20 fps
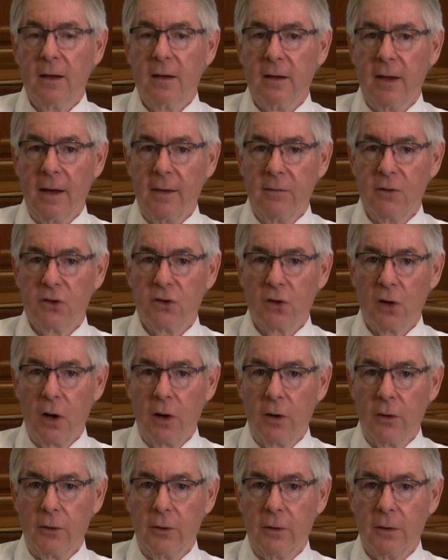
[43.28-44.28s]
David
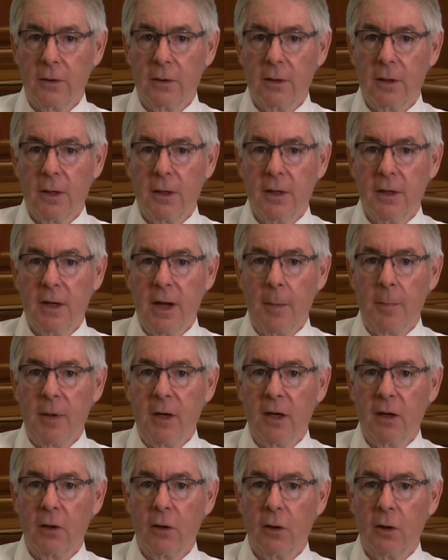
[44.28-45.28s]
Sawyer,
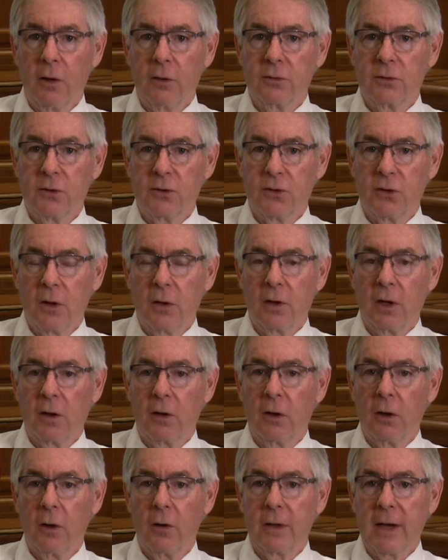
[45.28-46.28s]
Deputy Clerk to
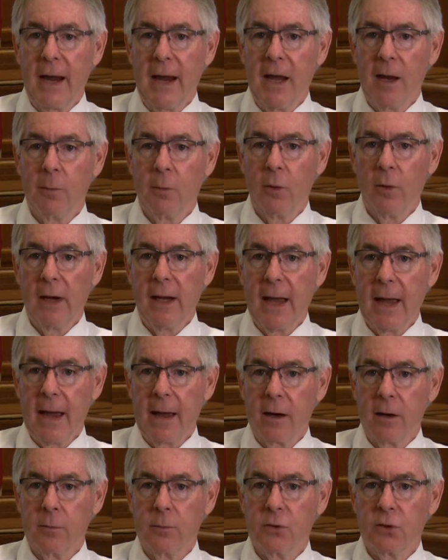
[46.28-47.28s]
Circuit Clerk Anne Marie
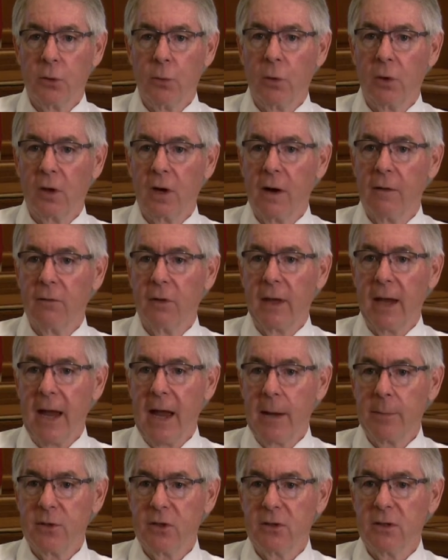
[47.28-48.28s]
Adams, who will cover the
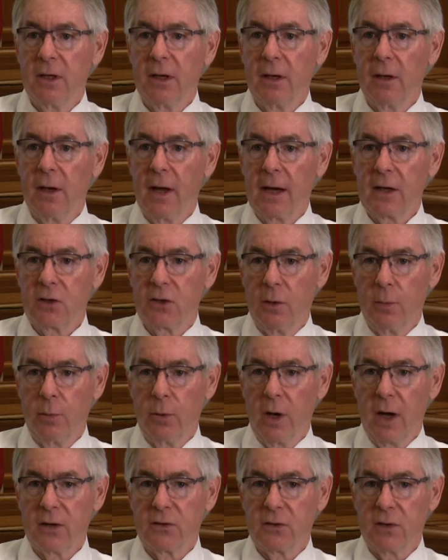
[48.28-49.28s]
absentee election
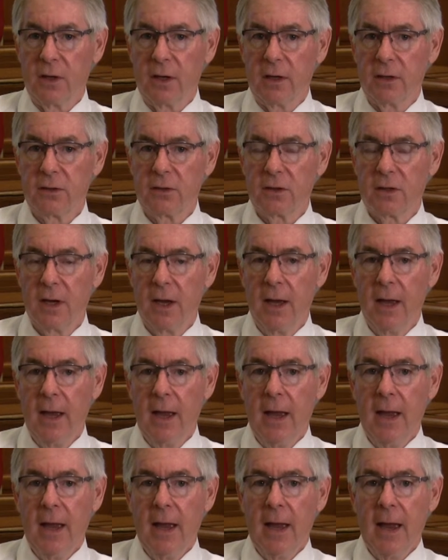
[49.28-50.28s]
process,
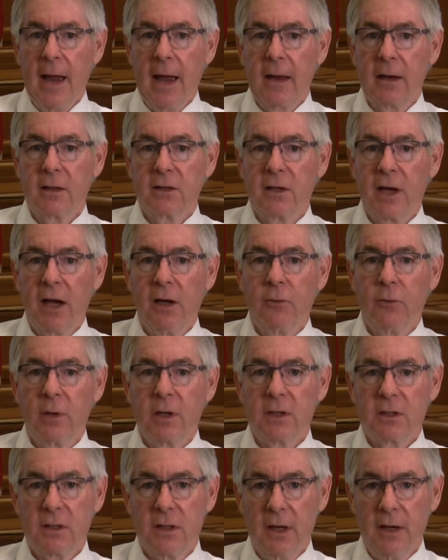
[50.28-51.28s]

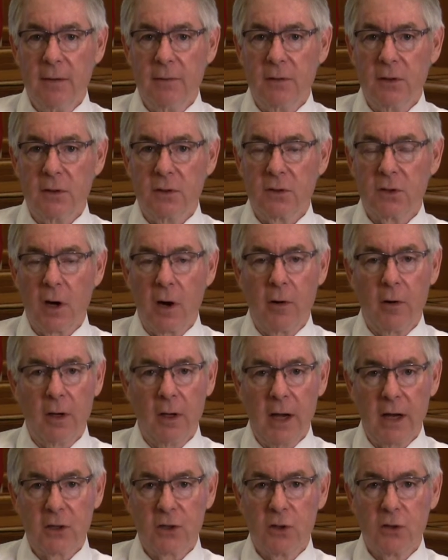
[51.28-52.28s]
Alexandria Stevens, our
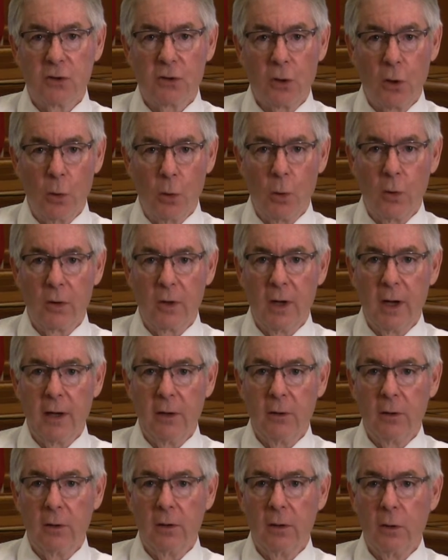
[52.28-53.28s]
elections
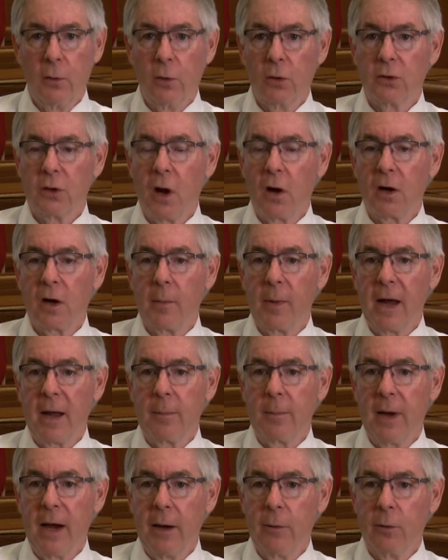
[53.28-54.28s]
coordinator, who will talk
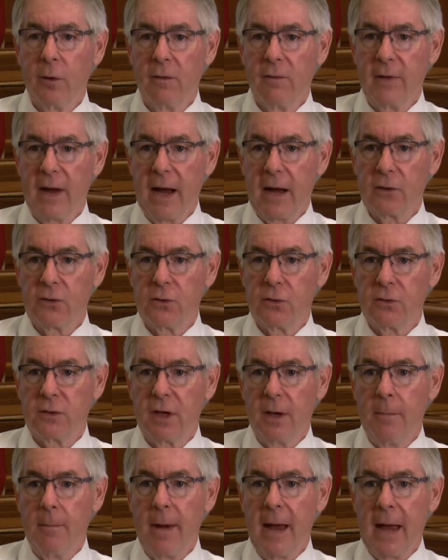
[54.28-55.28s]
about payroll vouchers
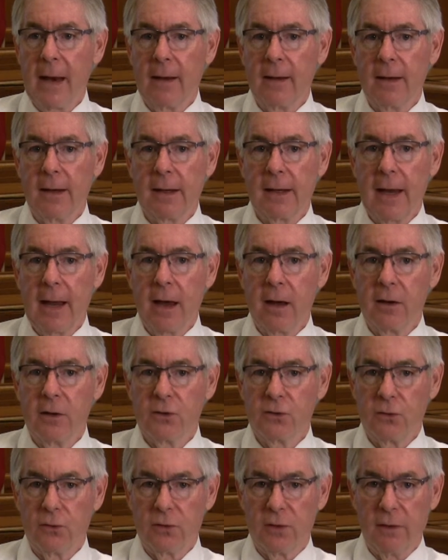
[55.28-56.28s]
and ballot accounting
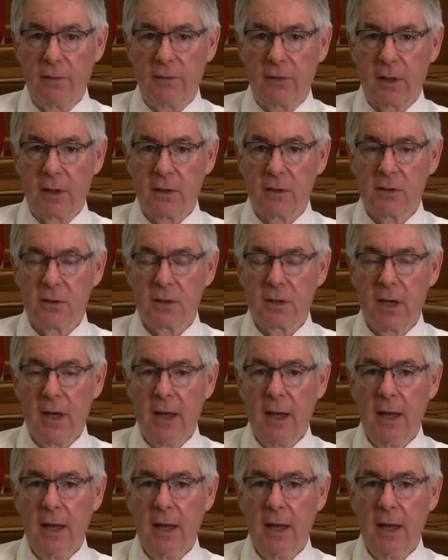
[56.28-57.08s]
certificates,